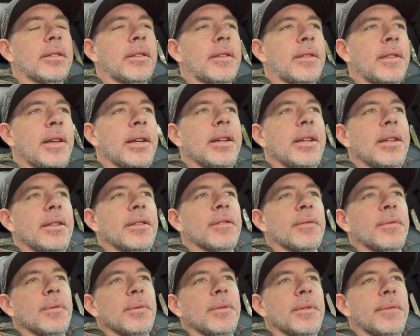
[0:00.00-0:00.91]
thinking
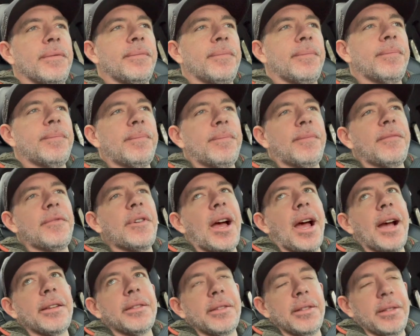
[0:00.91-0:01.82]
through the
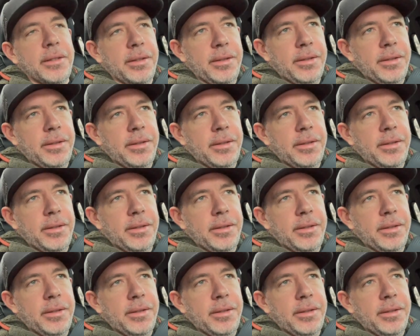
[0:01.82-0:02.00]
fact that